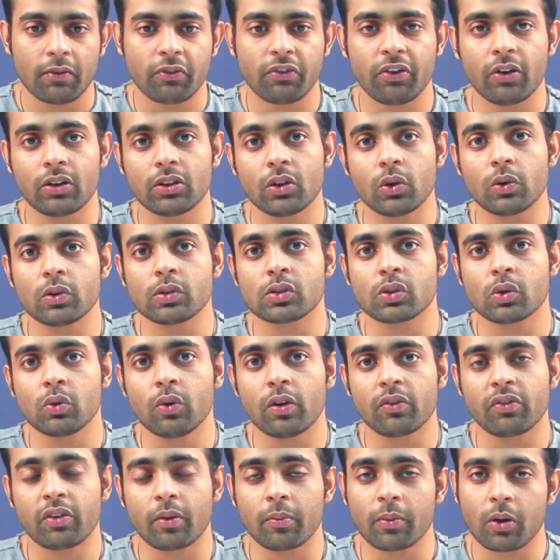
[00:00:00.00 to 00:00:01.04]
For those
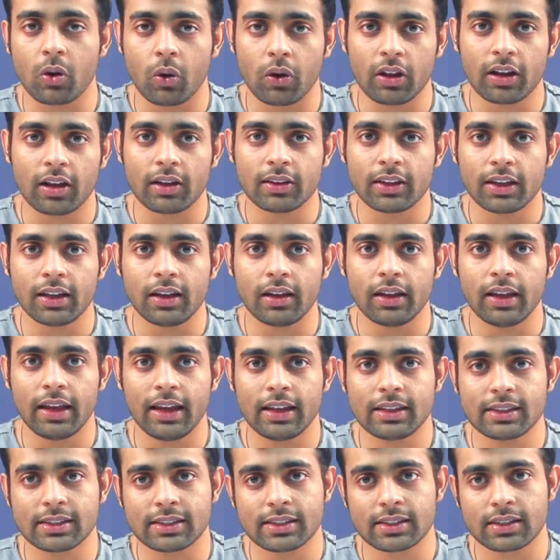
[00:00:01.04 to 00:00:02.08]
who are from Kolkata,
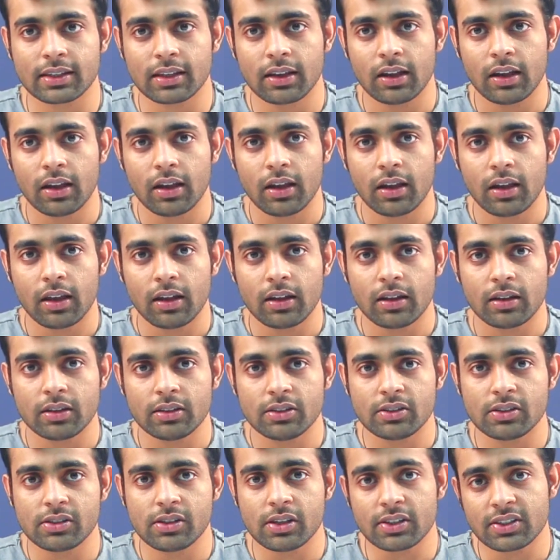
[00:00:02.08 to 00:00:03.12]
it's
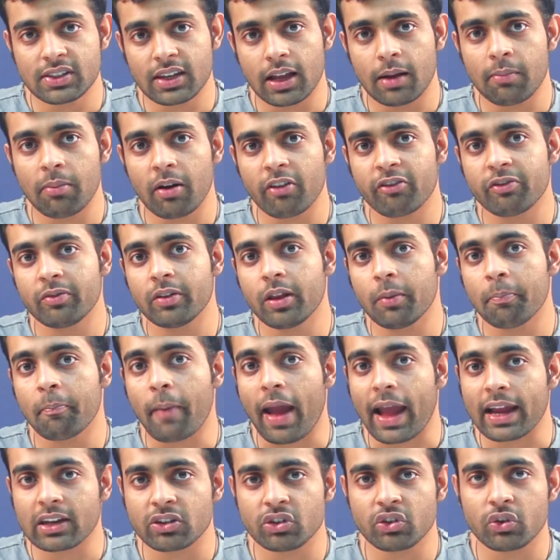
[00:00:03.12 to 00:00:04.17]
just above the
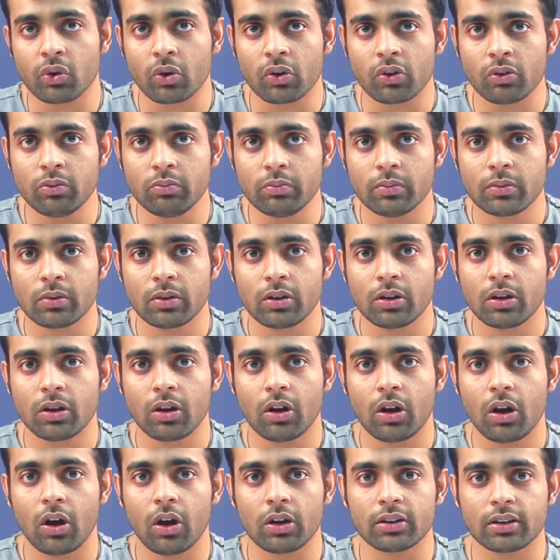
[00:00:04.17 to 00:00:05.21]
Max showroom
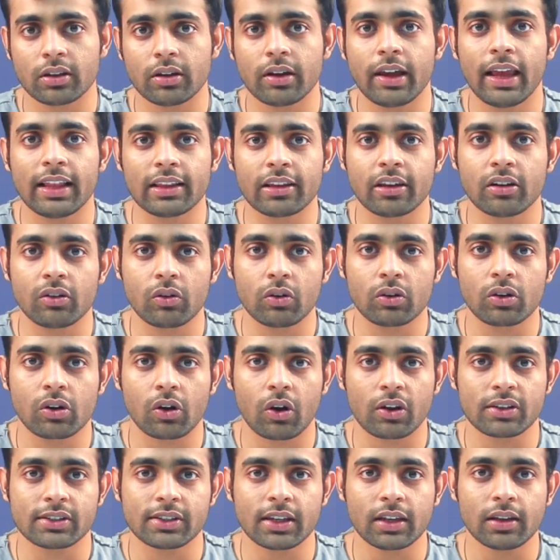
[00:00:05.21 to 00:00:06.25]
on the Elgin Road
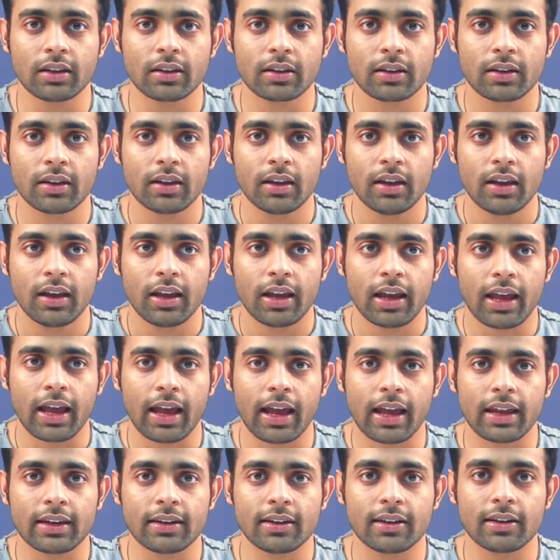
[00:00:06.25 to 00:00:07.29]
crossing.
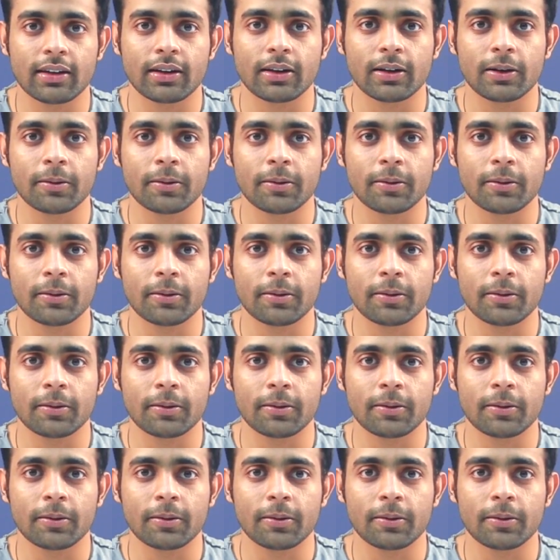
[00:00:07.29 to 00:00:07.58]
And